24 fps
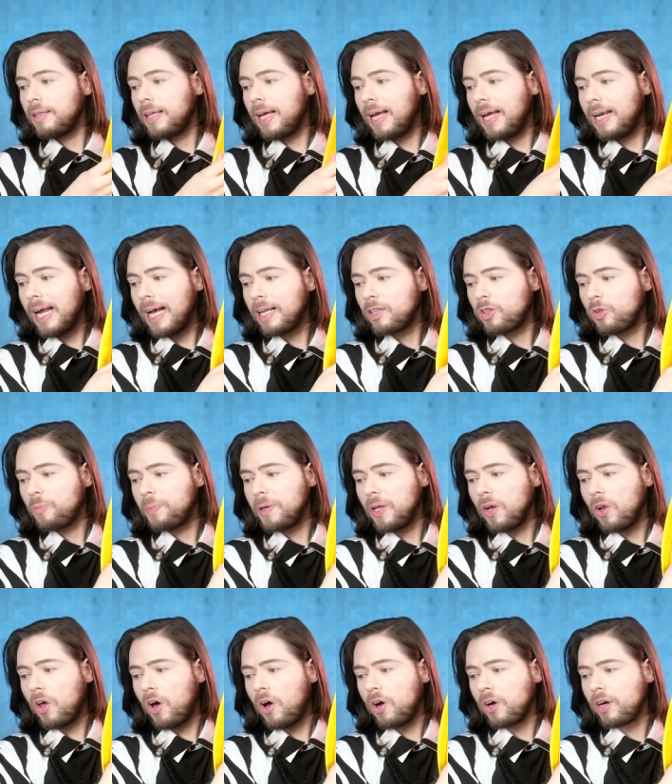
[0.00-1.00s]
It had to be
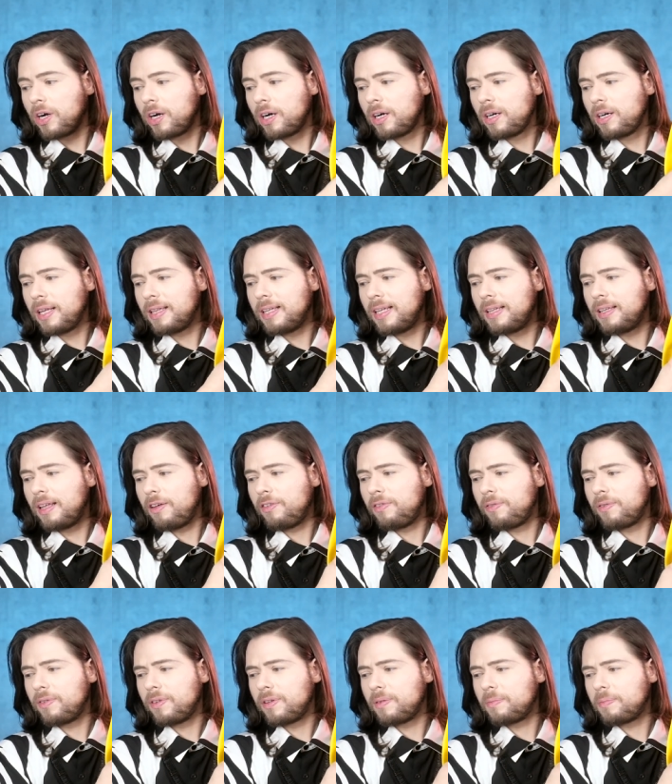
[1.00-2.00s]
longer and then they,
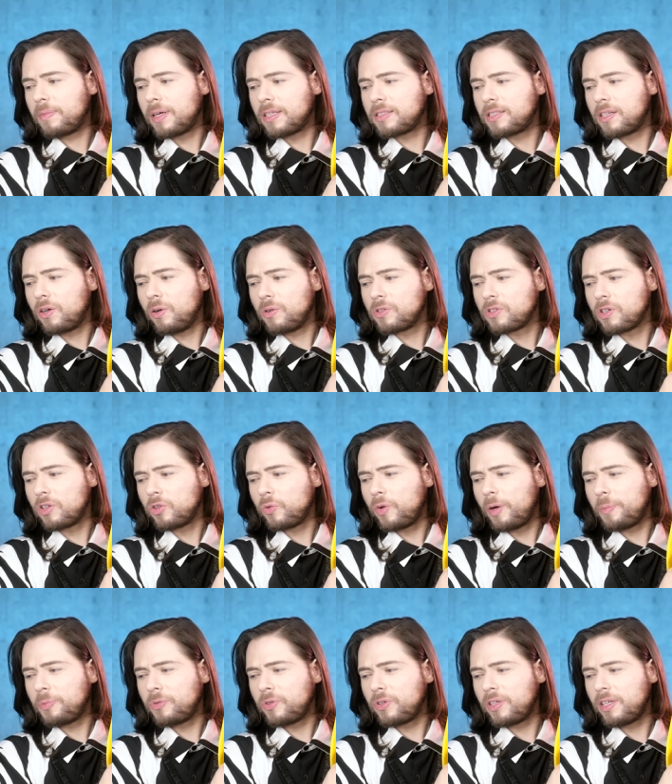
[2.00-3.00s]
because it goes all the
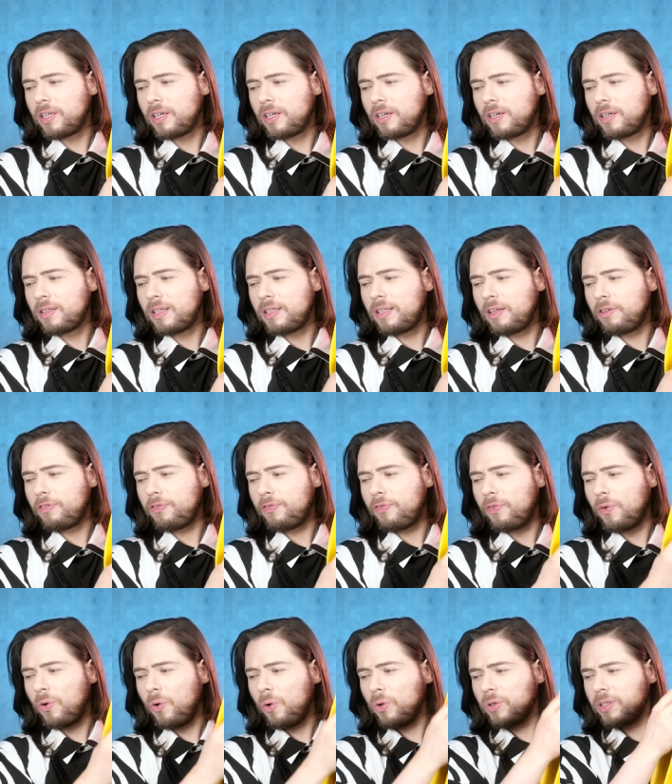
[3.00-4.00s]
way up to here, then they
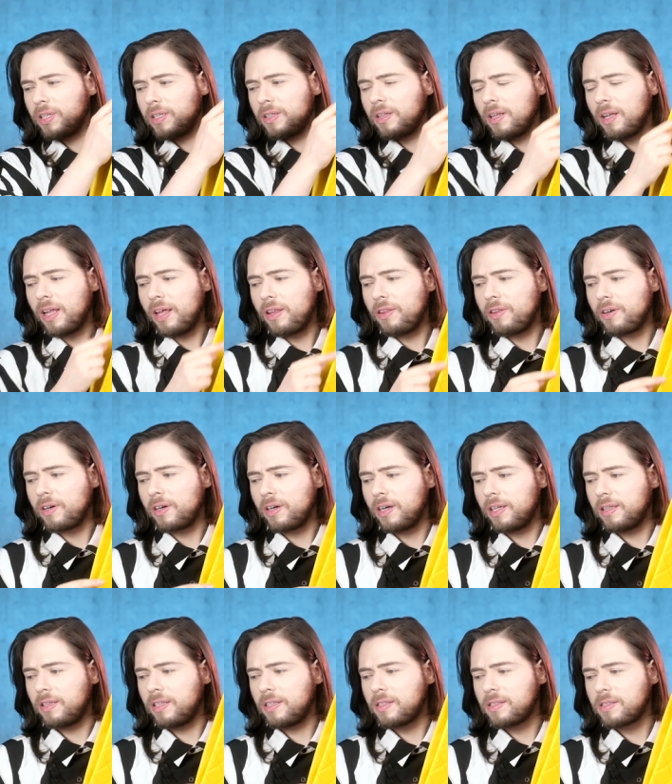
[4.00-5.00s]
folded the leather
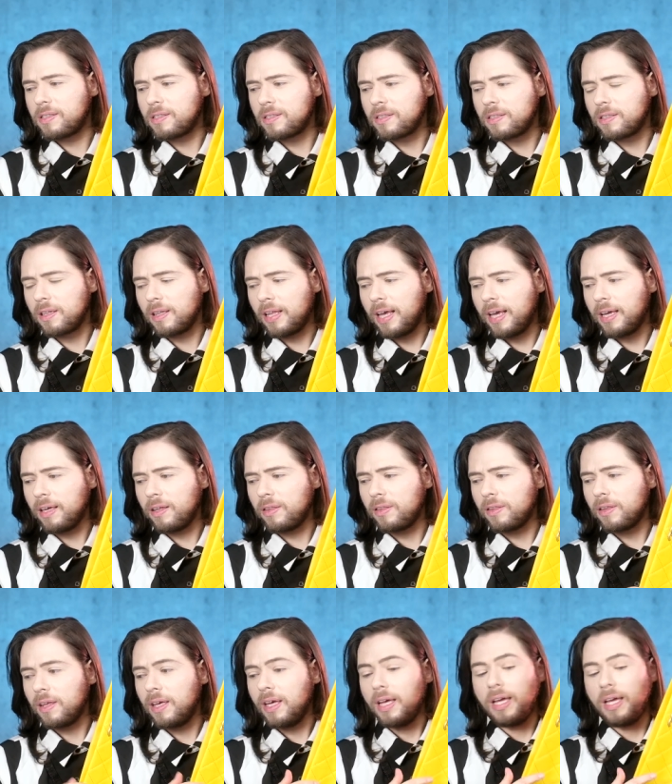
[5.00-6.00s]
at this length.